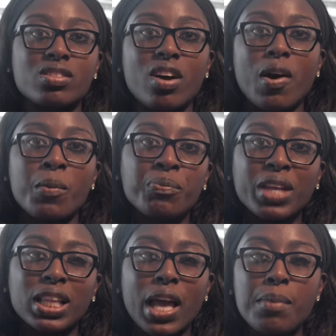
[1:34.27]
So
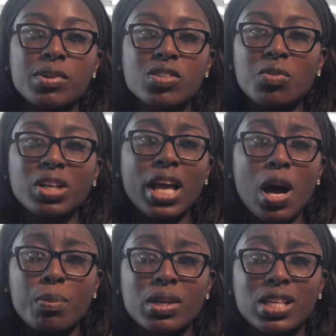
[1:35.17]
labels don't really
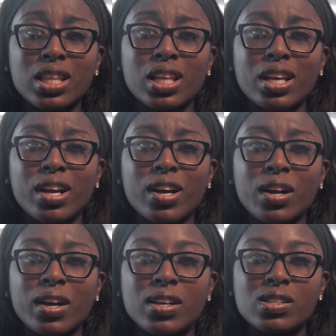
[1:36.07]
help us. I think they
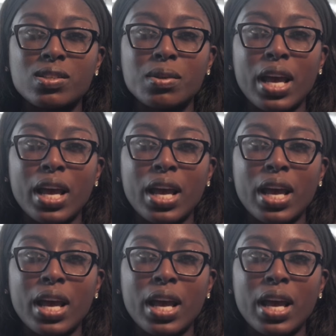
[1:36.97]
hurt us.